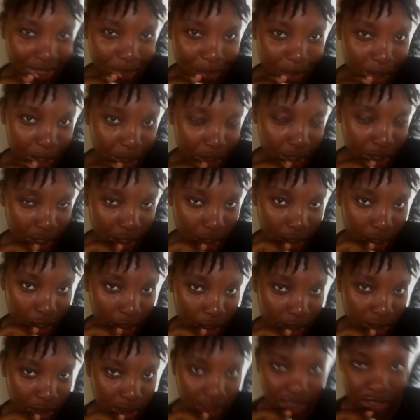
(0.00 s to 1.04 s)
the reindeer
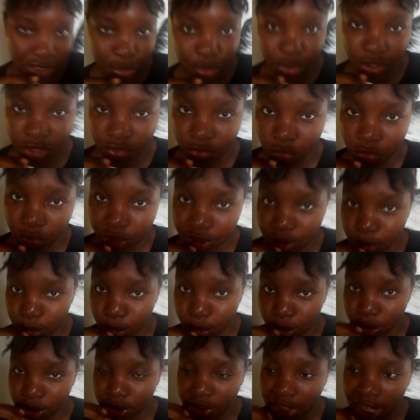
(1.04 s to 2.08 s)
ears in the spirit of
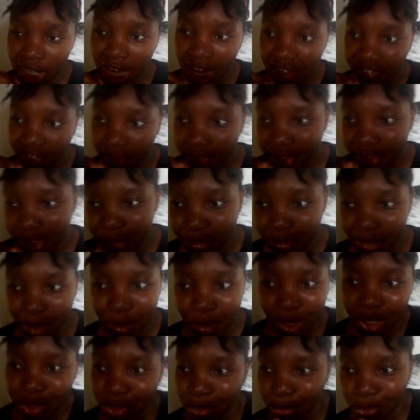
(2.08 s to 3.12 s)
Christmas. I found them. I'm
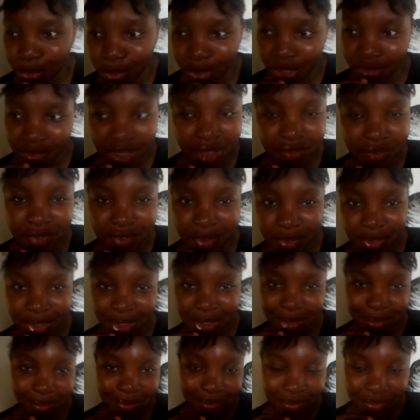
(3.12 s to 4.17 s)
at home, so I found
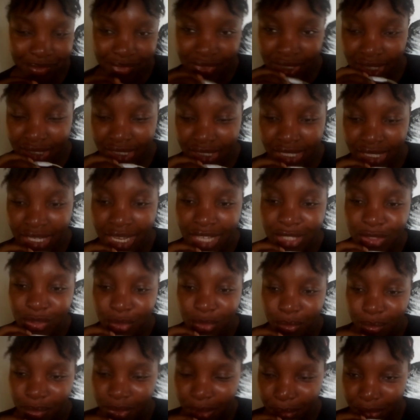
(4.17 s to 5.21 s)
them. And they light
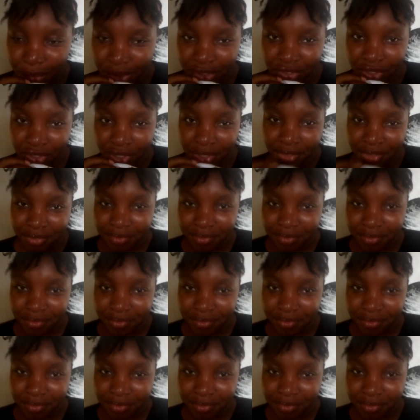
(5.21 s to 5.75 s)
up. Let me try.